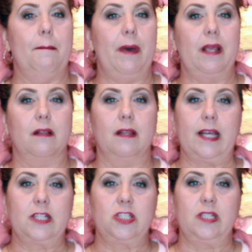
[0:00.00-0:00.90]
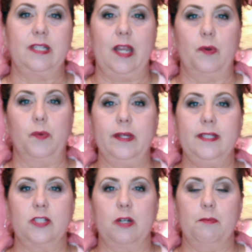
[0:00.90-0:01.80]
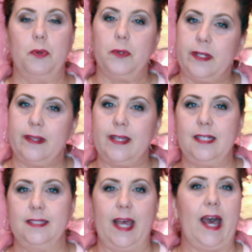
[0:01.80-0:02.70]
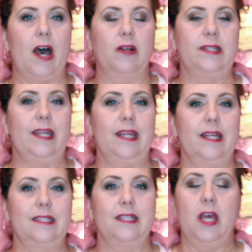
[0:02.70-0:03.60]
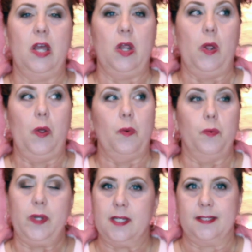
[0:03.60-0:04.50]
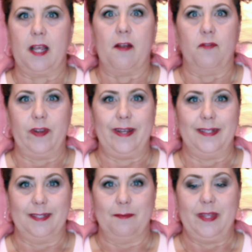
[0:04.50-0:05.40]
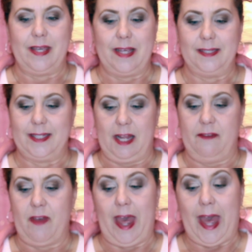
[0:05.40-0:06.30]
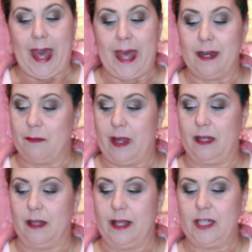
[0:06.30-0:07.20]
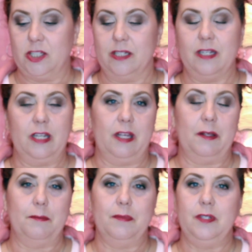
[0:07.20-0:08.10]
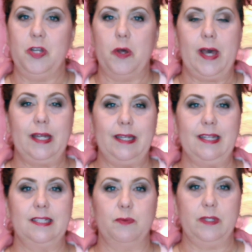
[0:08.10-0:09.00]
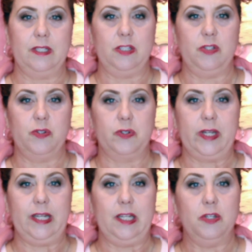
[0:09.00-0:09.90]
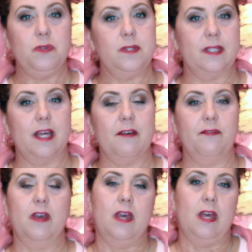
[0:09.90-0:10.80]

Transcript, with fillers: my collection and really start pulling things out and rediscovering some things that I've had in my collection. Um, you know how it is when you're getting new stuff,